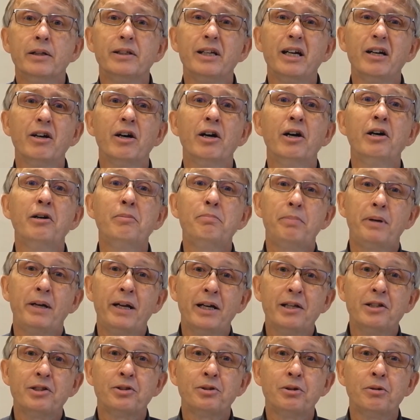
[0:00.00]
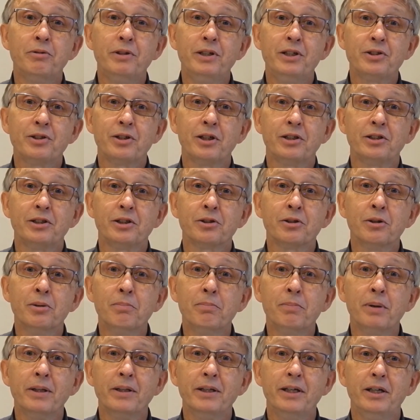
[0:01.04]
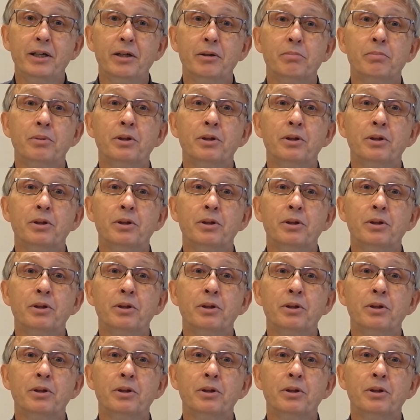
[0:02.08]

There are plans to restart the company,